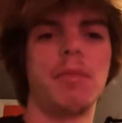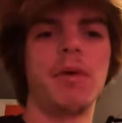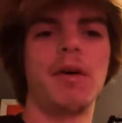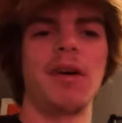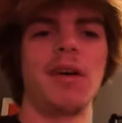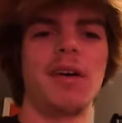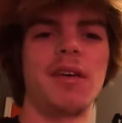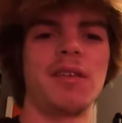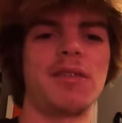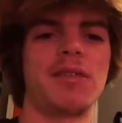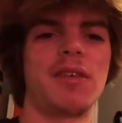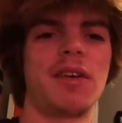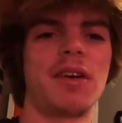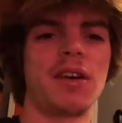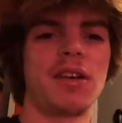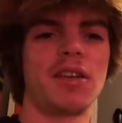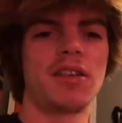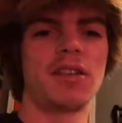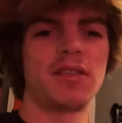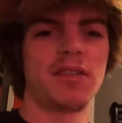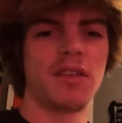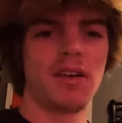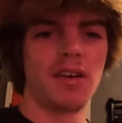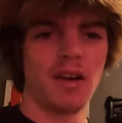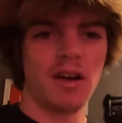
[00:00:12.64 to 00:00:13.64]
But
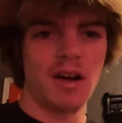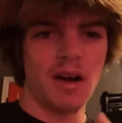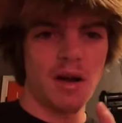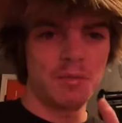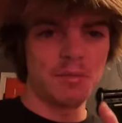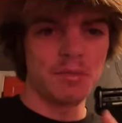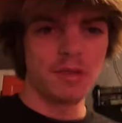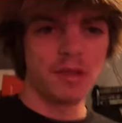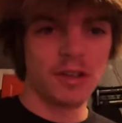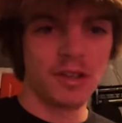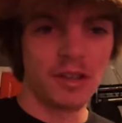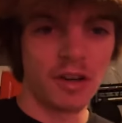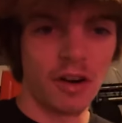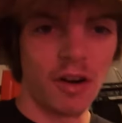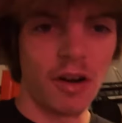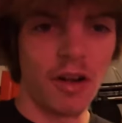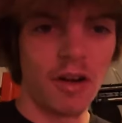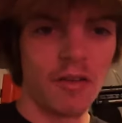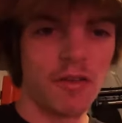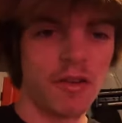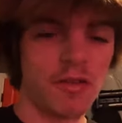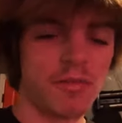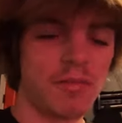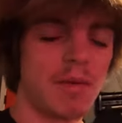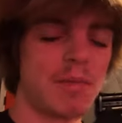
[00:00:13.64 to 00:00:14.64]
first of all, I'm going to start
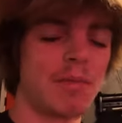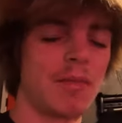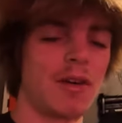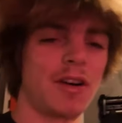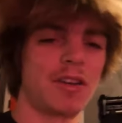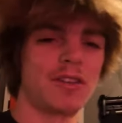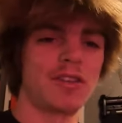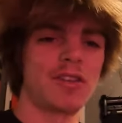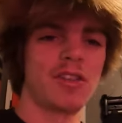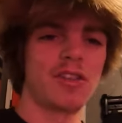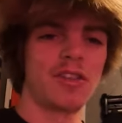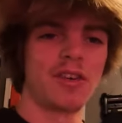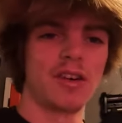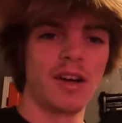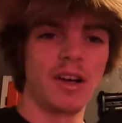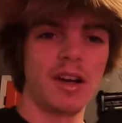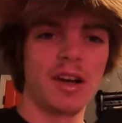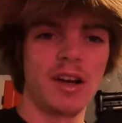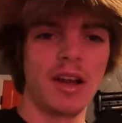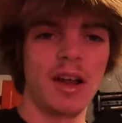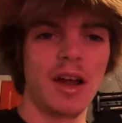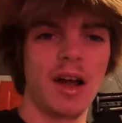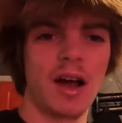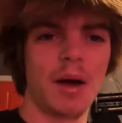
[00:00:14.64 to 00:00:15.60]
off with my Mazda 3.